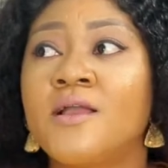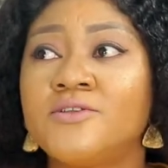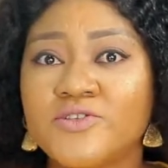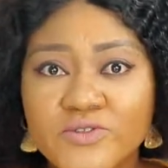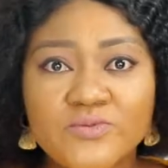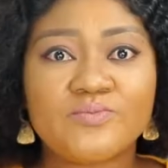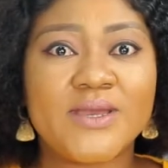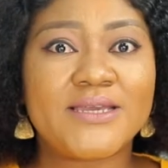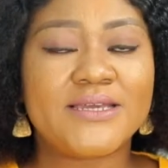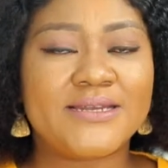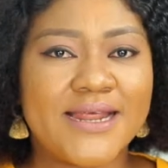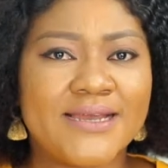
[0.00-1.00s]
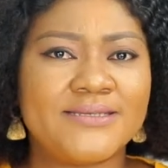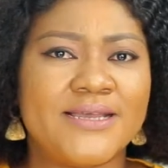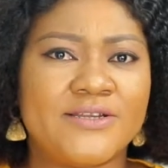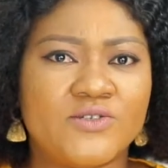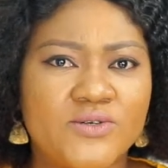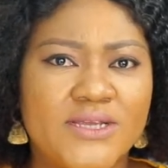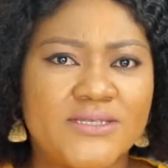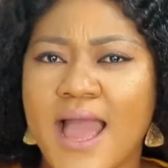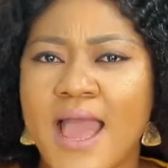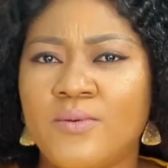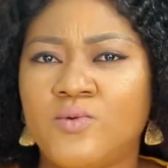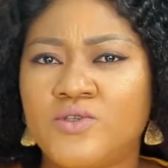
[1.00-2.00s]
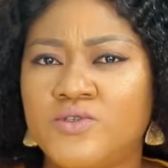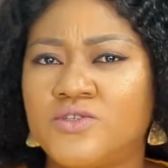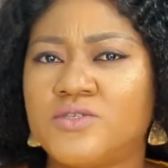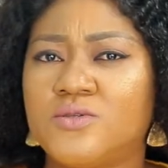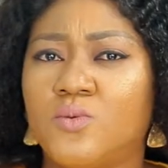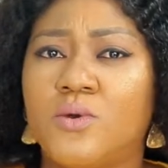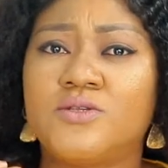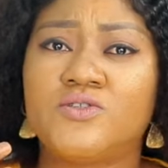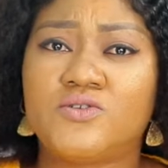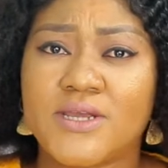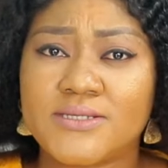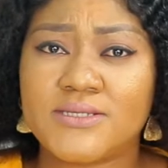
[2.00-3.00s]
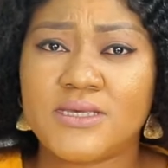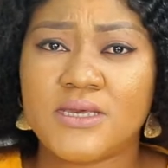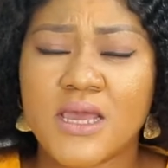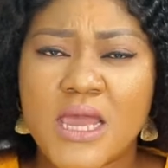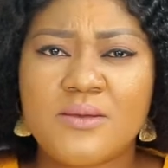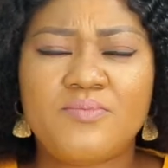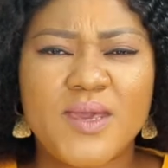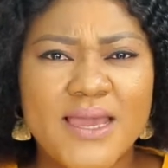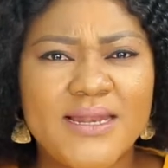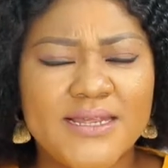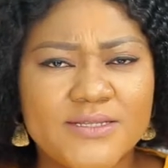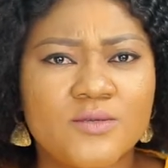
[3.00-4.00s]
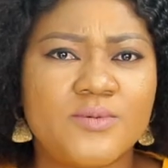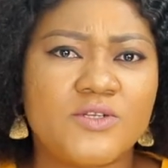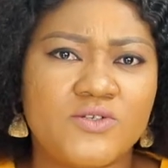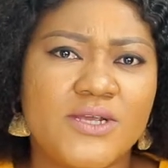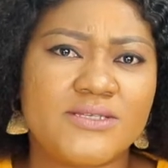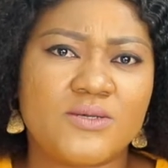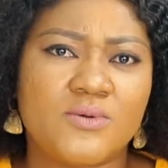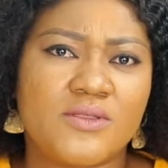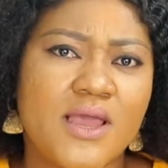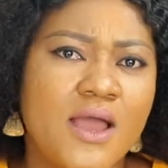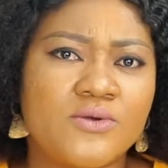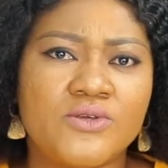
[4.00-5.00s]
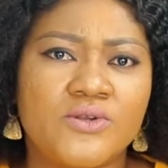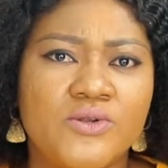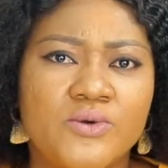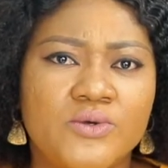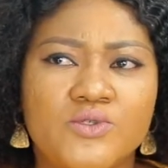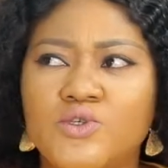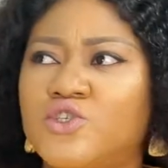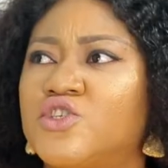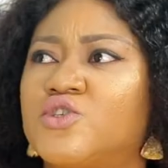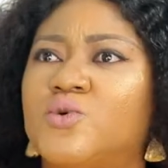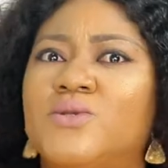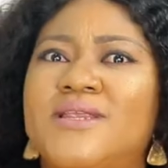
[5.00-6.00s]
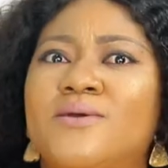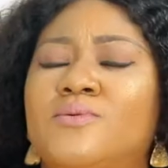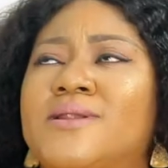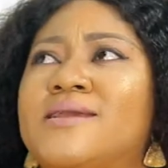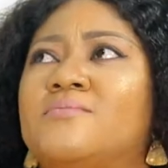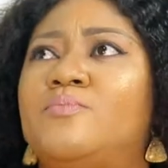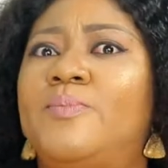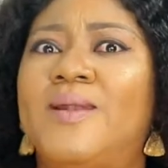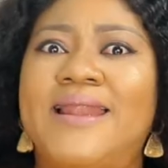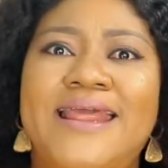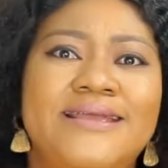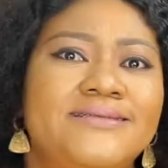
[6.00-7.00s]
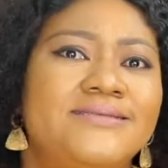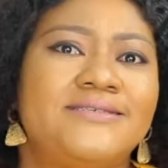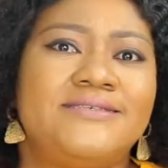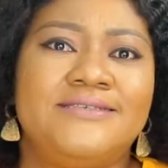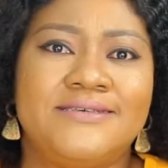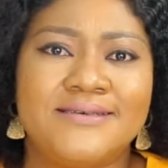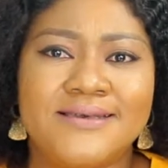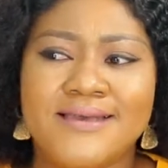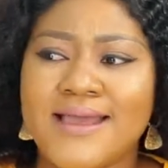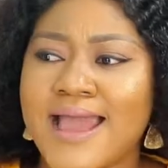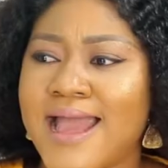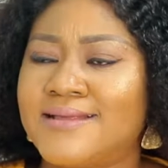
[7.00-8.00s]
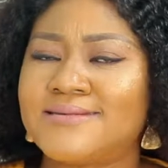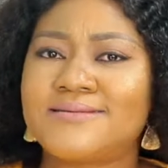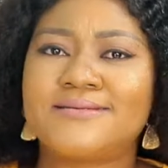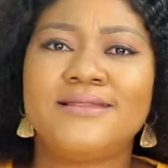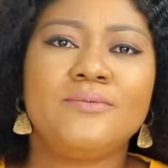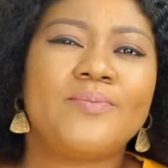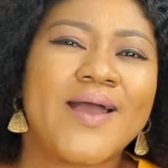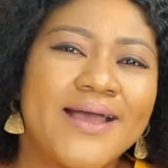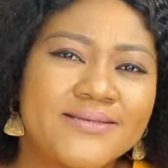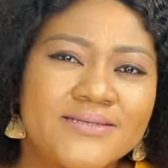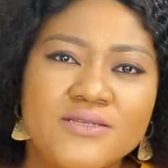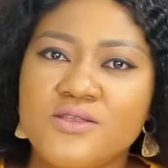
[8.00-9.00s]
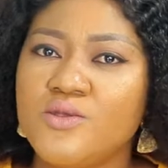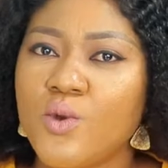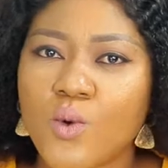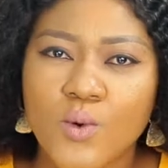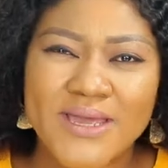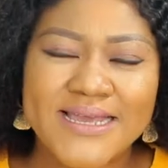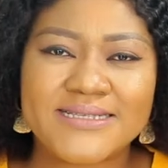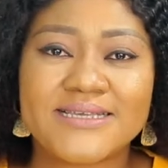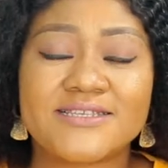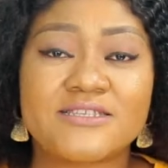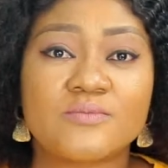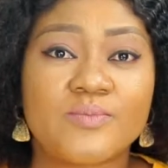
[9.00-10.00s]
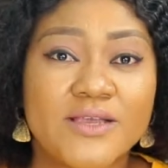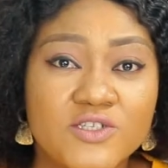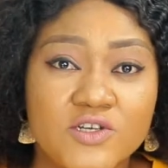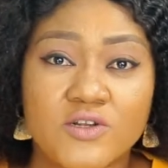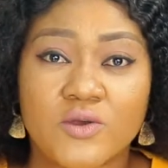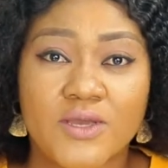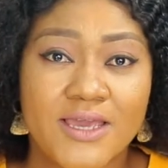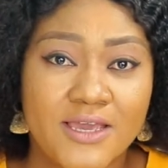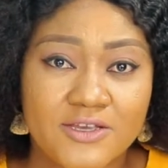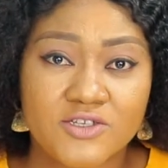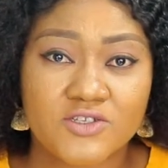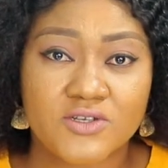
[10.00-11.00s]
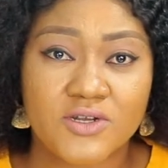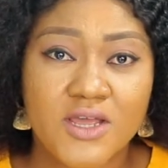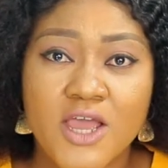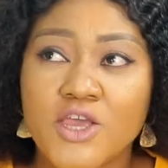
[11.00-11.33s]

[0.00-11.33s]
Just make it nice and dressy. I would use the word dressy. Be a little bit dressy with how you look. Don't just go there with like plain tee and slippers. No, it's a special occasion.